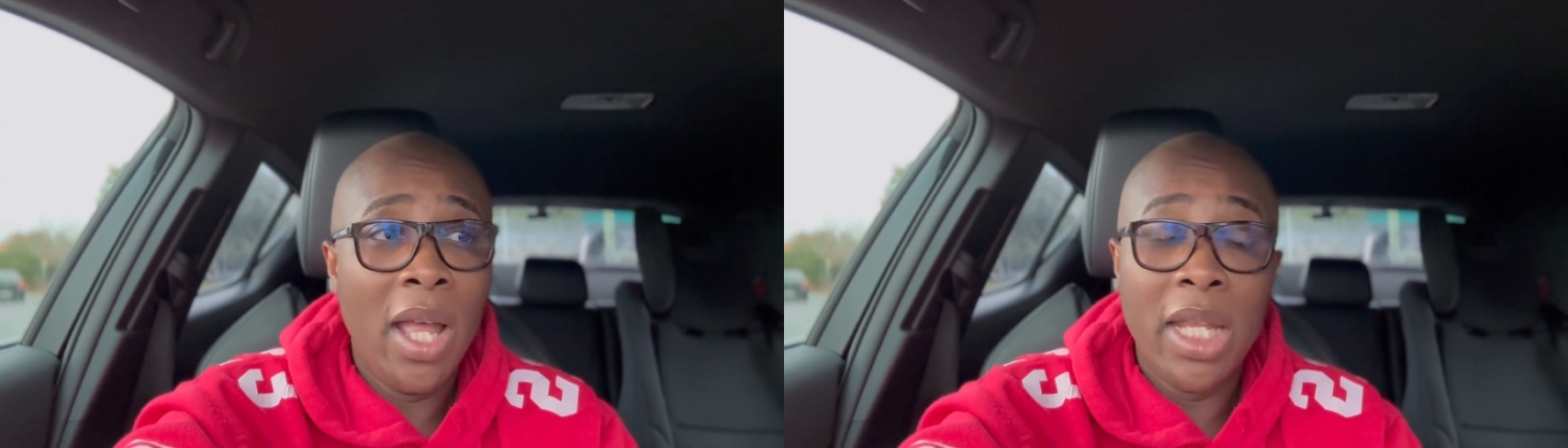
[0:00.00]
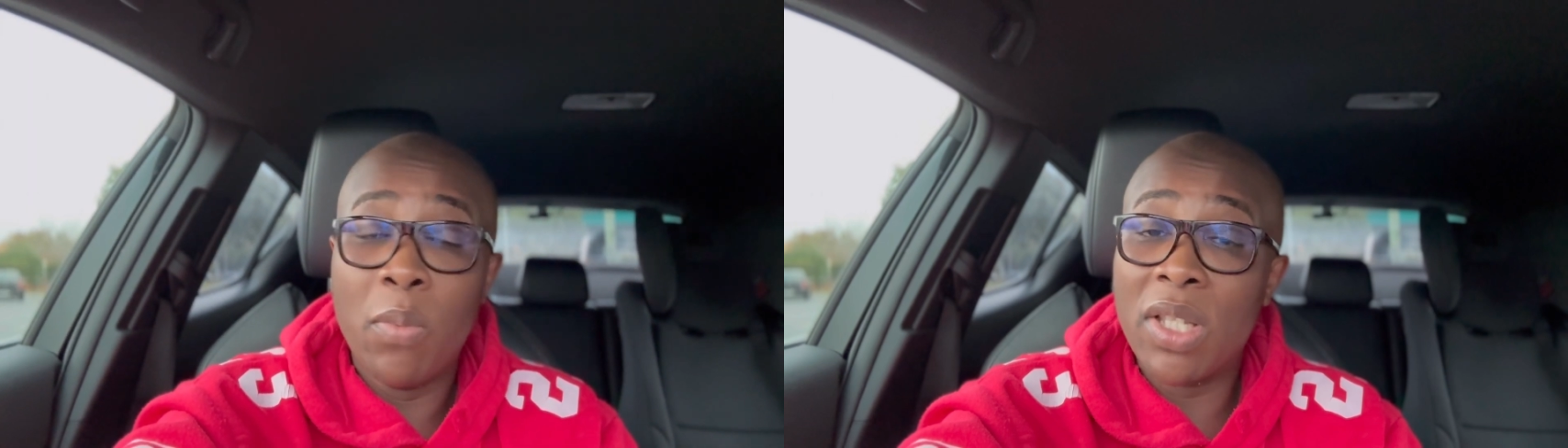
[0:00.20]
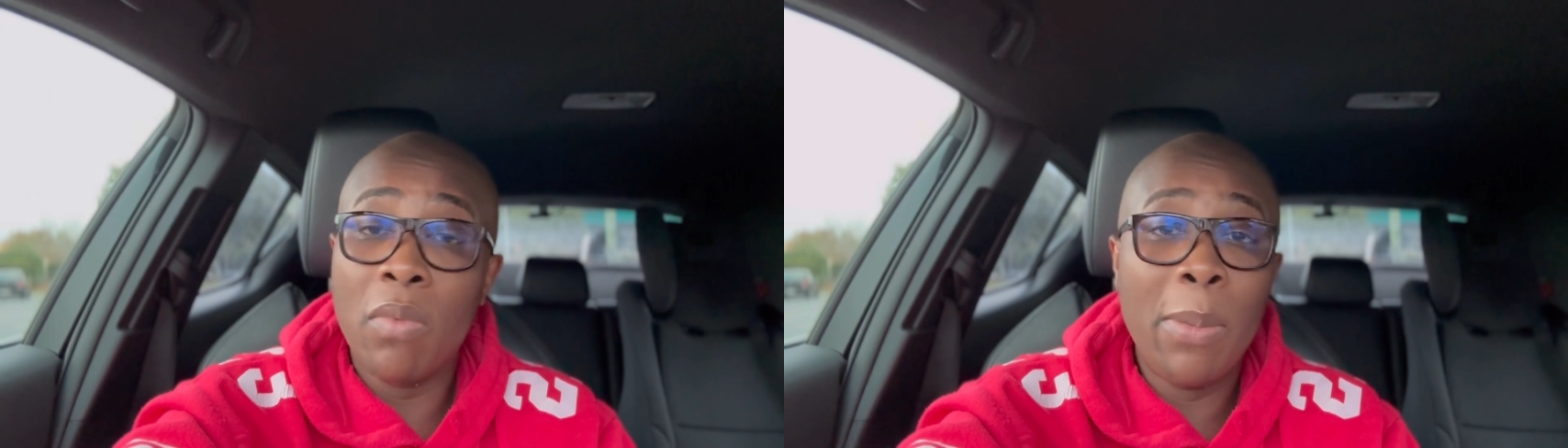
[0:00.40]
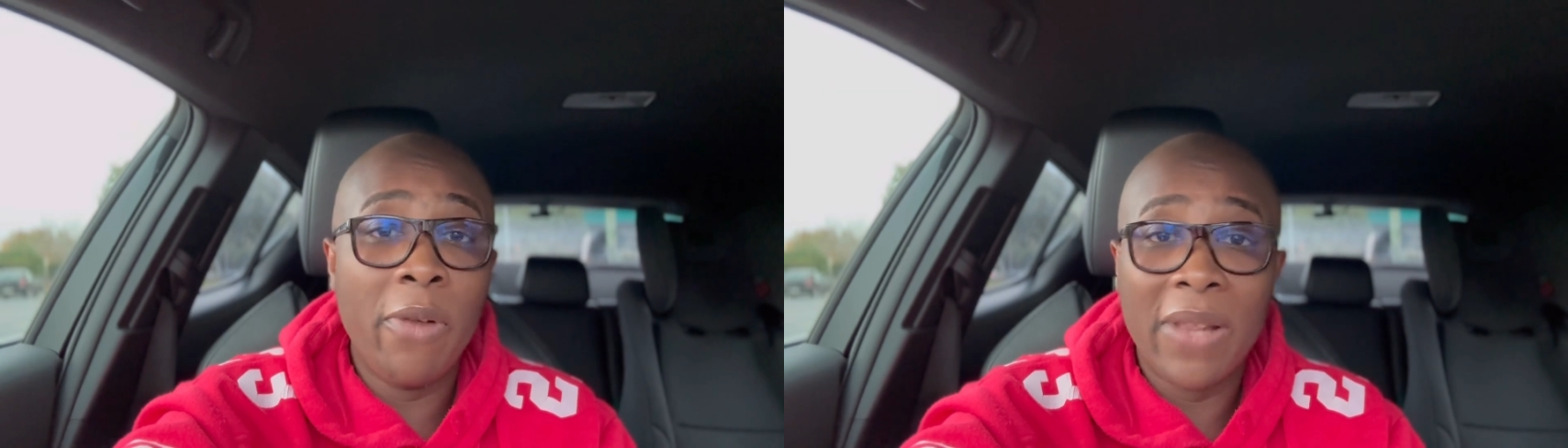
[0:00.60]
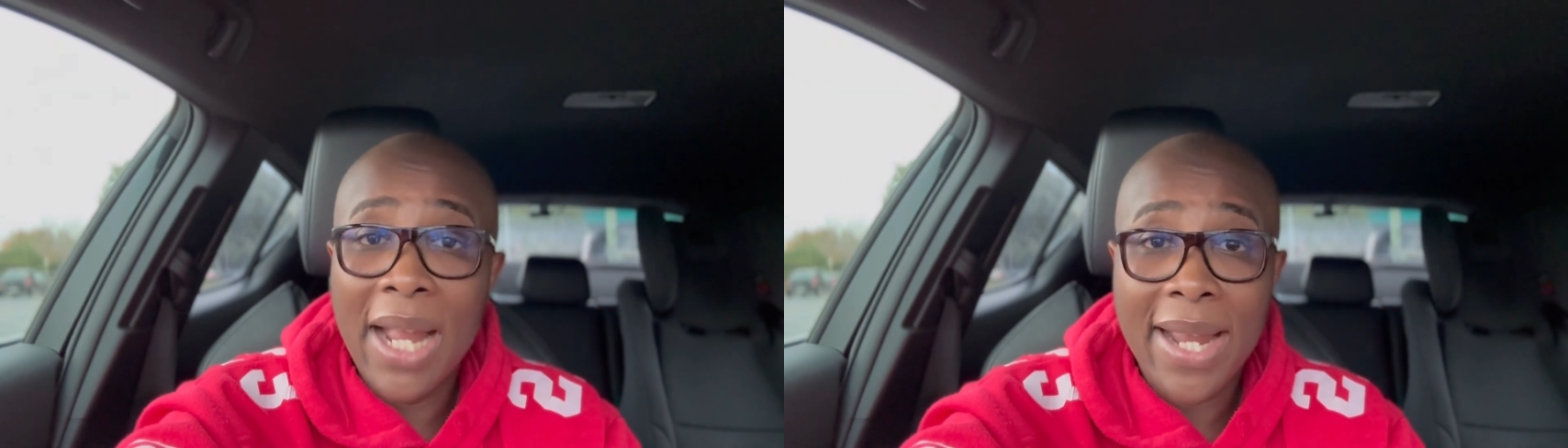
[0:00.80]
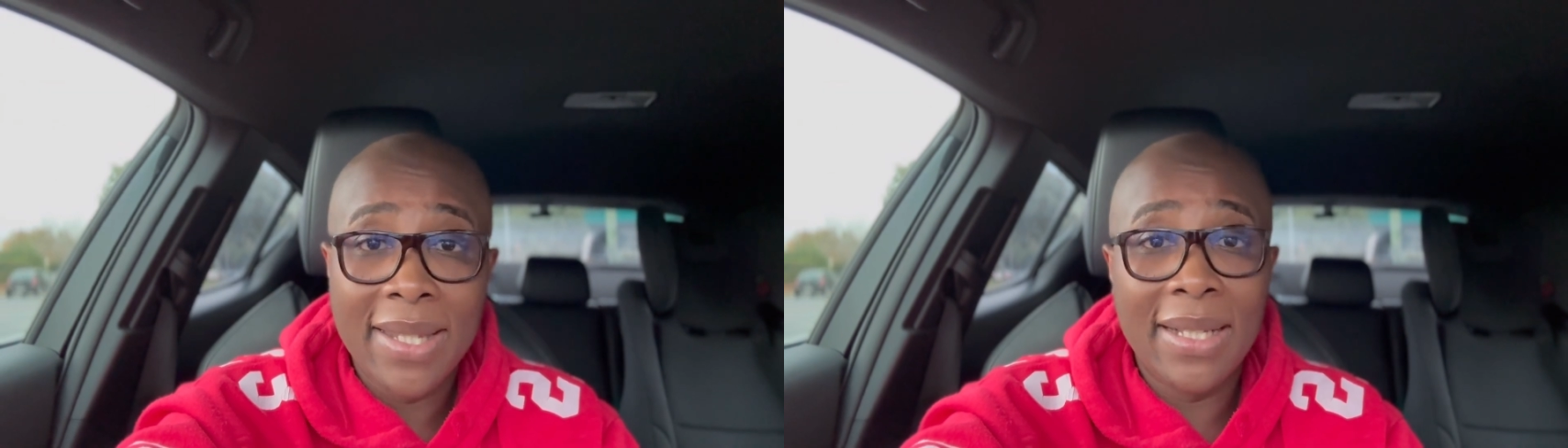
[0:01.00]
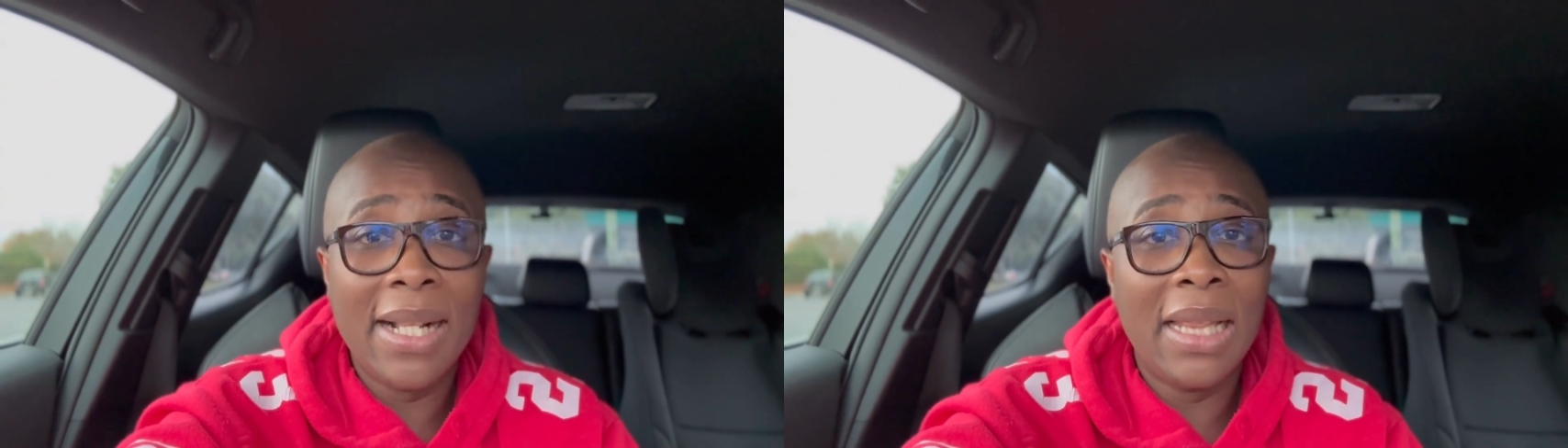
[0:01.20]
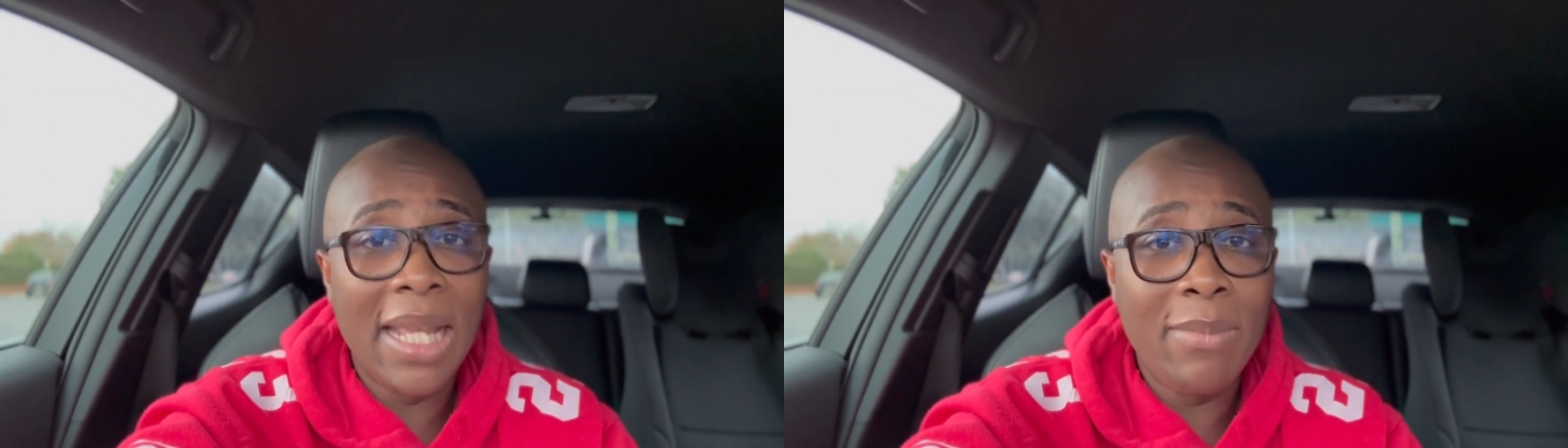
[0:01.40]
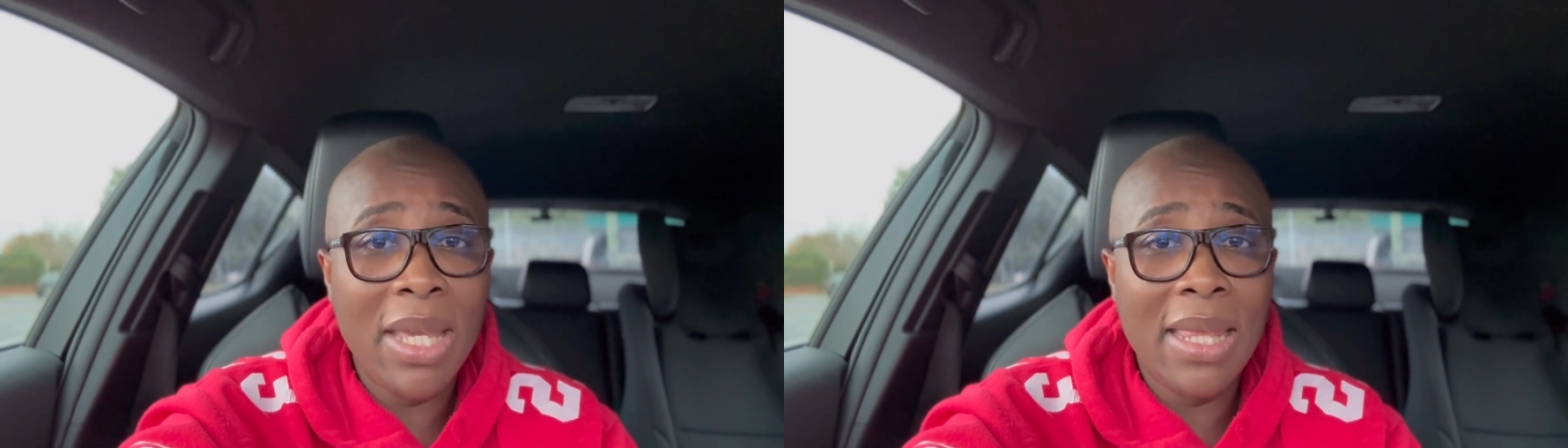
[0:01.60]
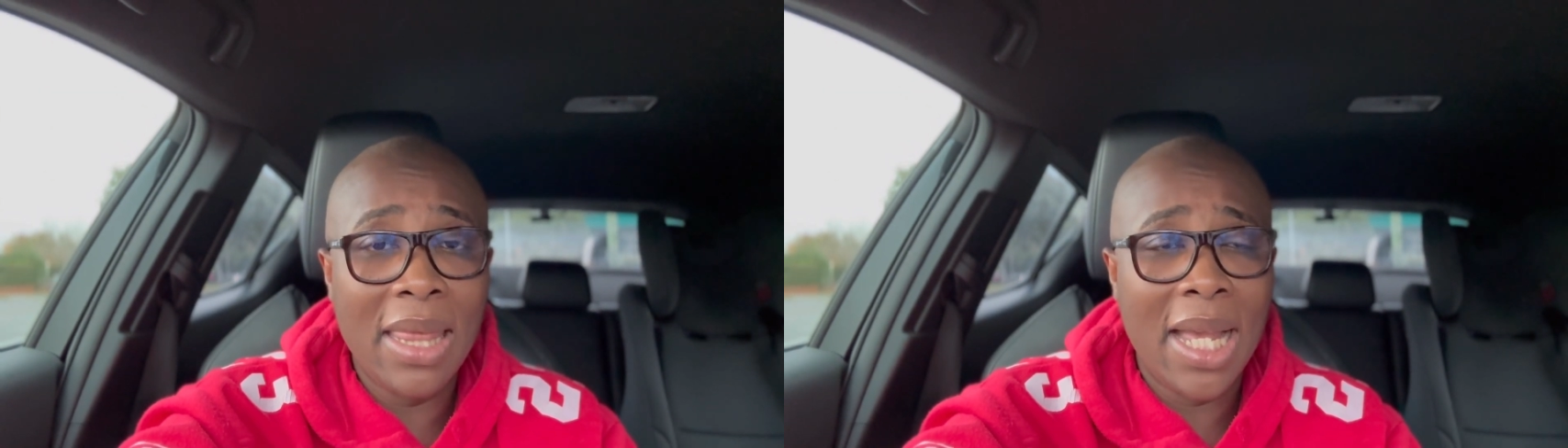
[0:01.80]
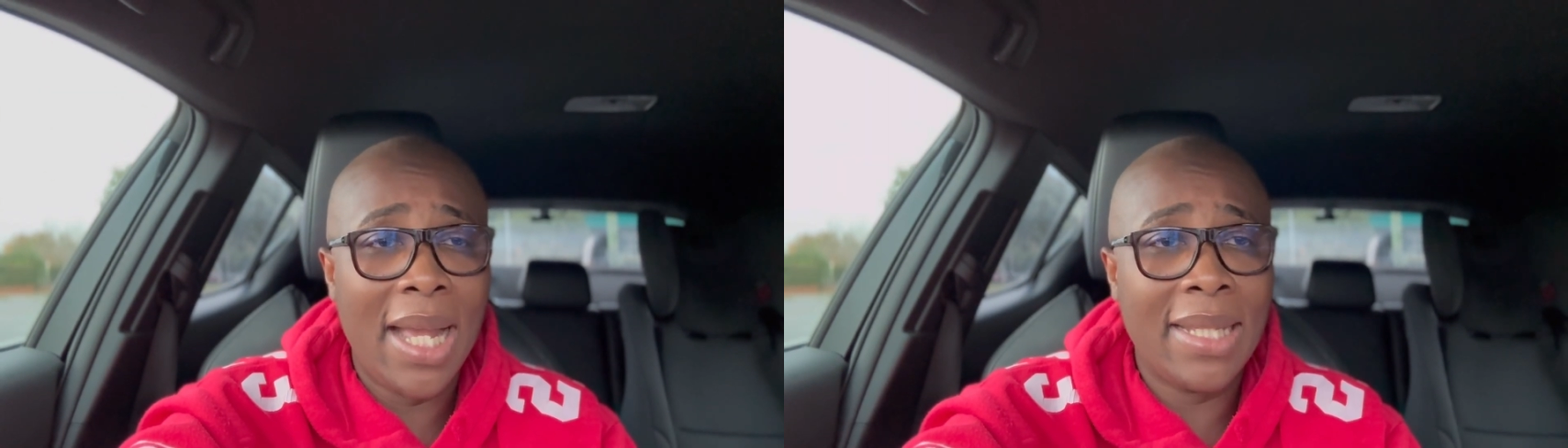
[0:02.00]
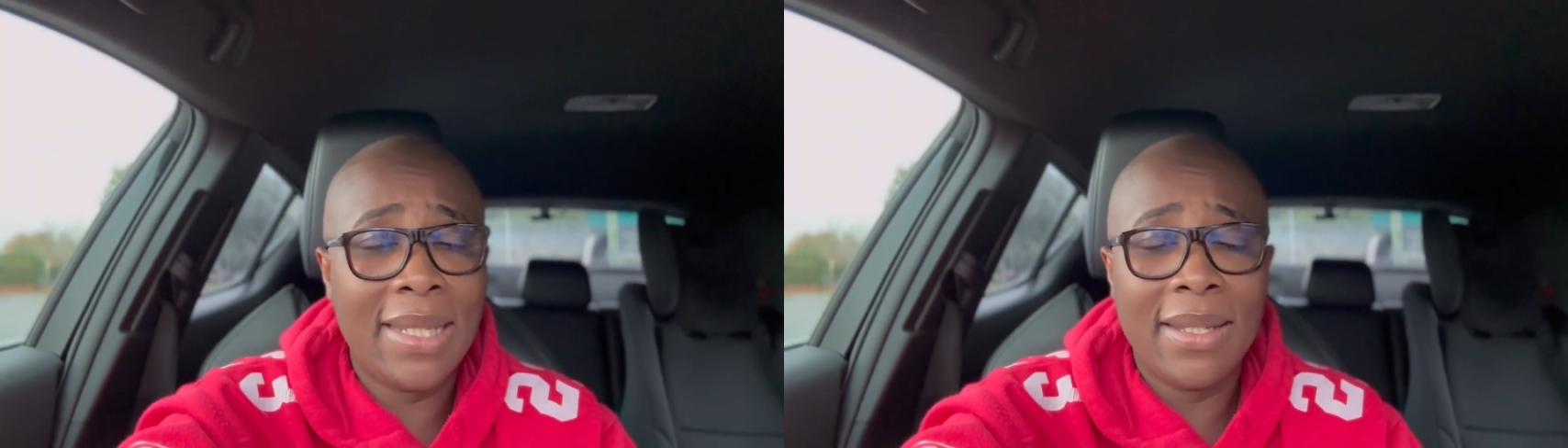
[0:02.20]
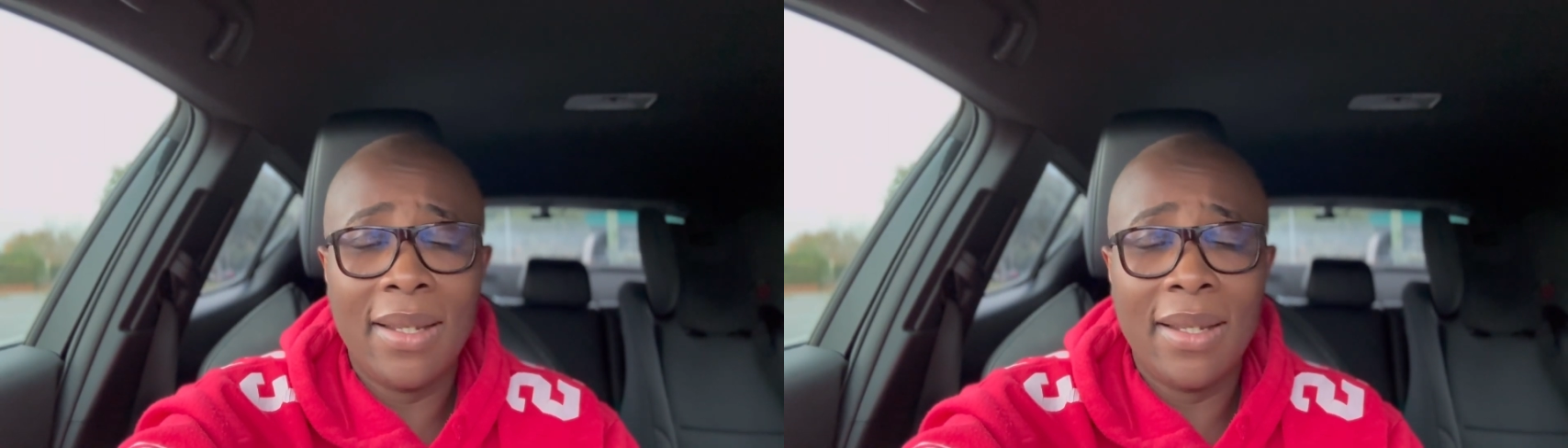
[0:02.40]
There was a web of lies claiming that